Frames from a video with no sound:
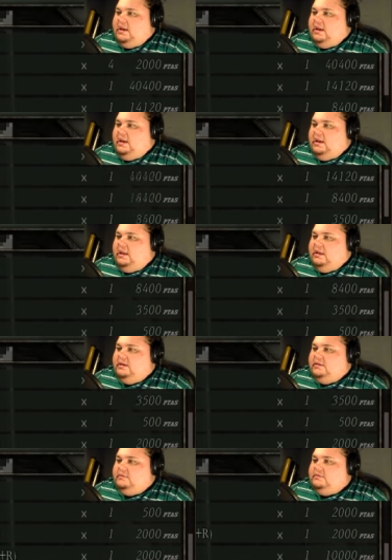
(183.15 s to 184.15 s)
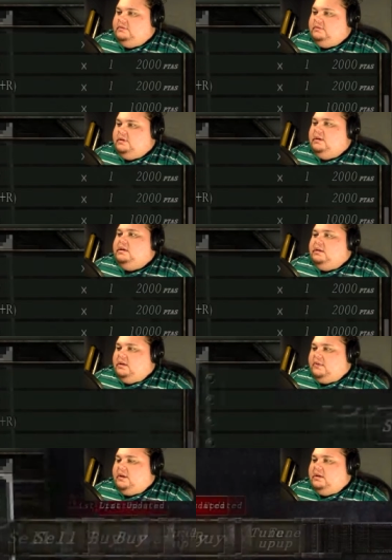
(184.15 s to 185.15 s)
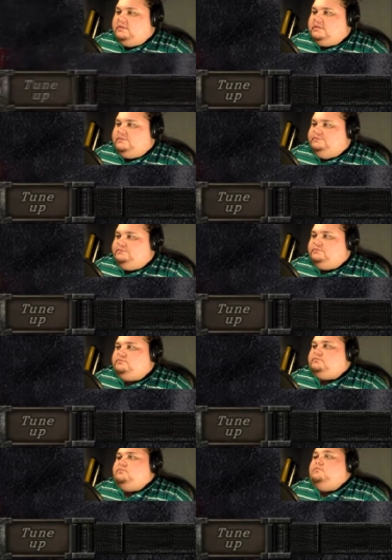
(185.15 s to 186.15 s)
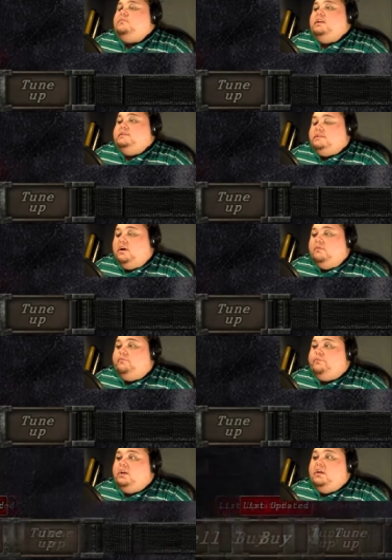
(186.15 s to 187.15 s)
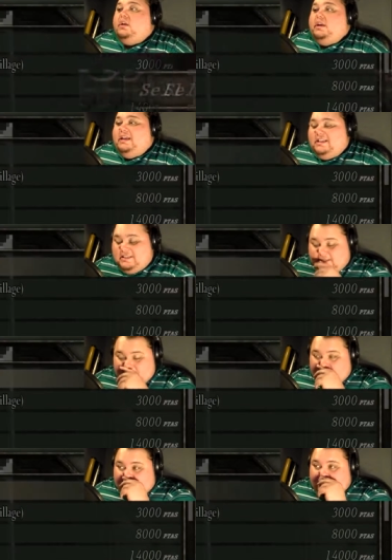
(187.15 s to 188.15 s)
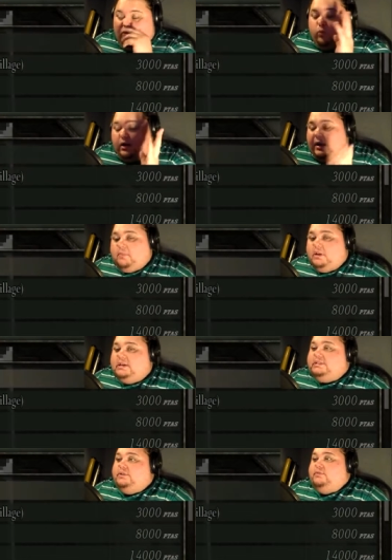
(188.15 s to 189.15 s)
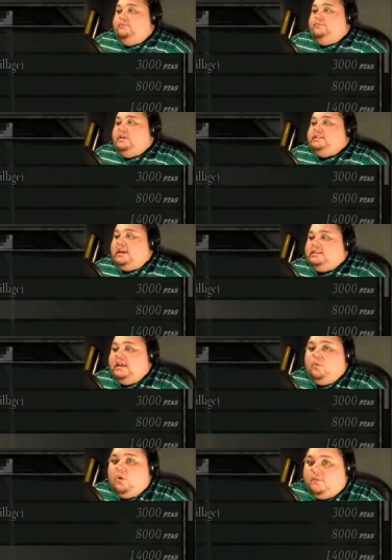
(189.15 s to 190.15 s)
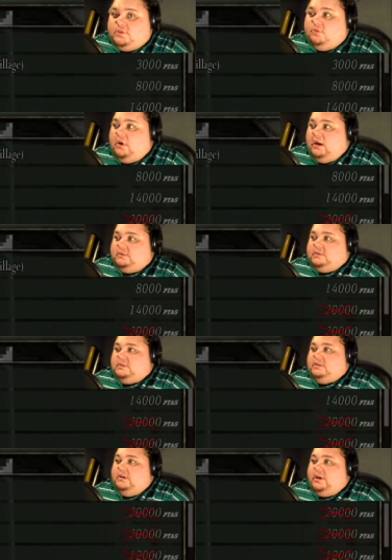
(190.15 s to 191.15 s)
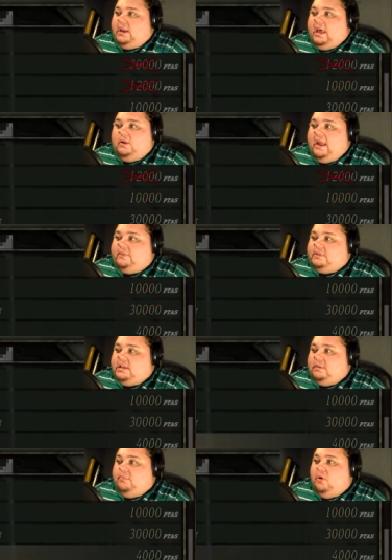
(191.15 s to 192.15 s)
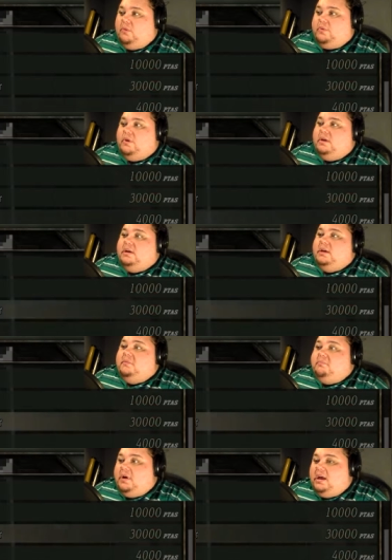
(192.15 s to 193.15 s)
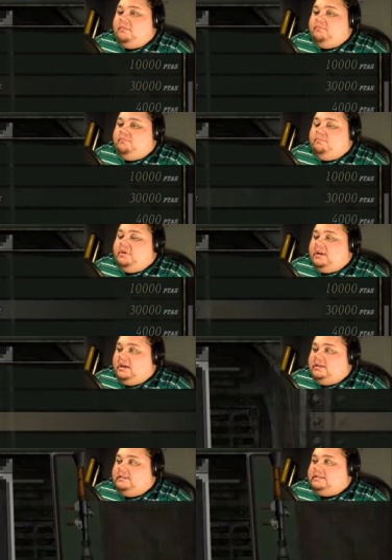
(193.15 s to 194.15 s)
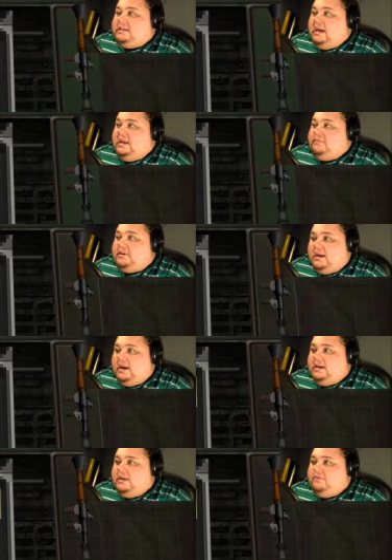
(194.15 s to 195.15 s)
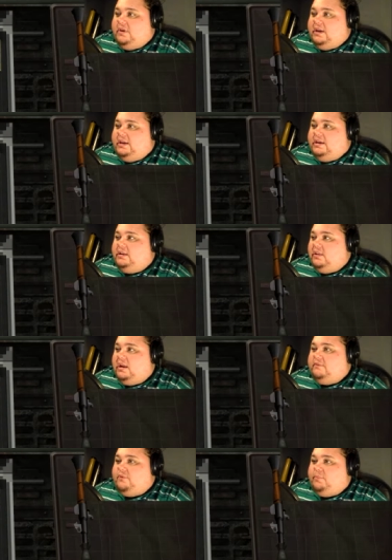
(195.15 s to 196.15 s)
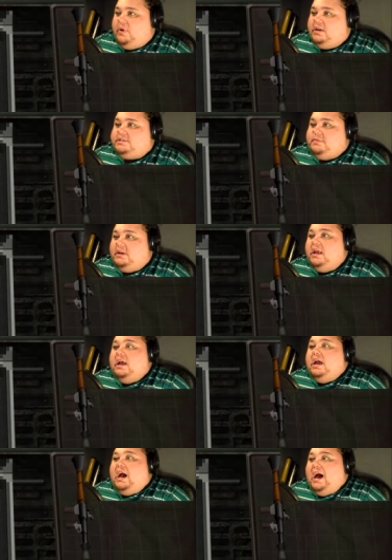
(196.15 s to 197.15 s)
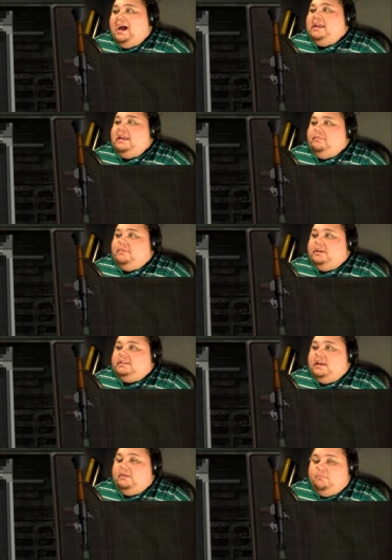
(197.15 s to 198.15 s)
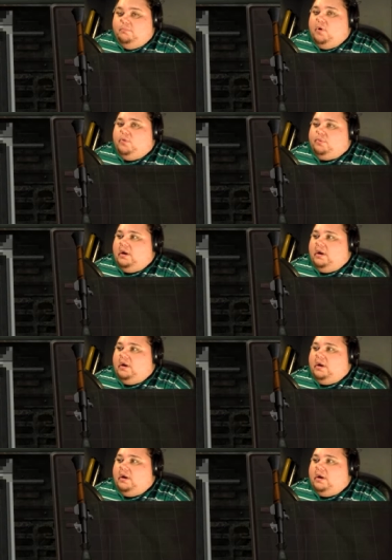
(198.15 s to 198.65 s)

Thank you. Nothing else. So. What are you buying? What I'm gonna do is I can take one of two routes. Okay, I don't have to take both. But Strange. because I am kind of a glutton for punishment, I am gonna take both